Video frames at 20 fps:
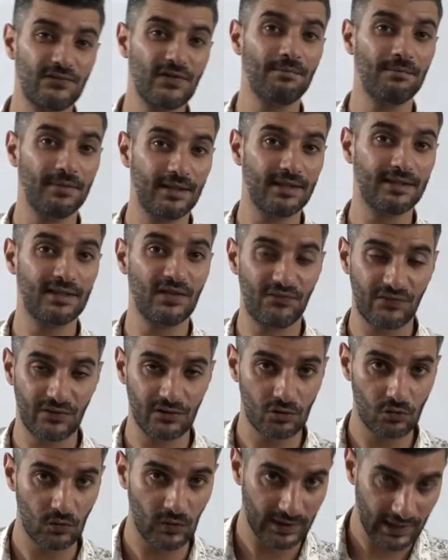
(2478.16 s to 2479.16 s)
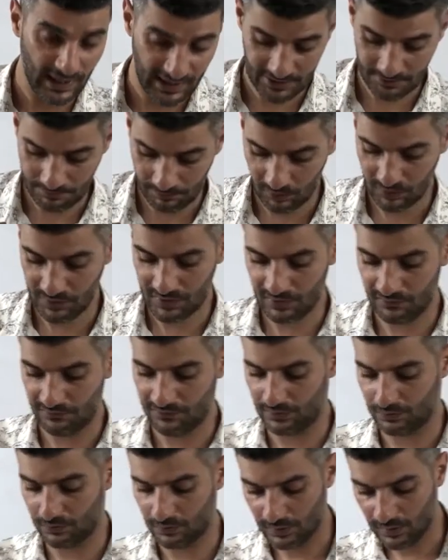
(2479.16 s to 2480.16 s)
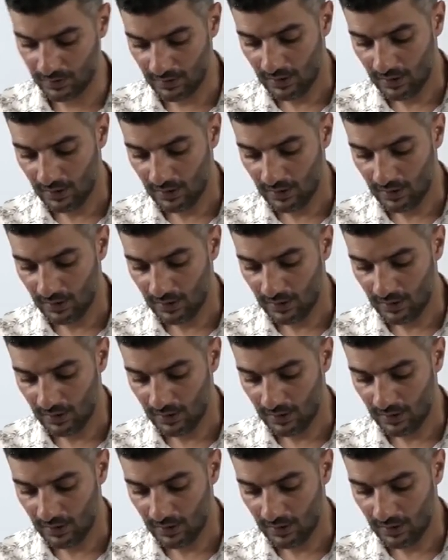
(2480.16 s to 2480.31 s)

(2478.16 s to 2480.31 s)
them in a different way as points of view,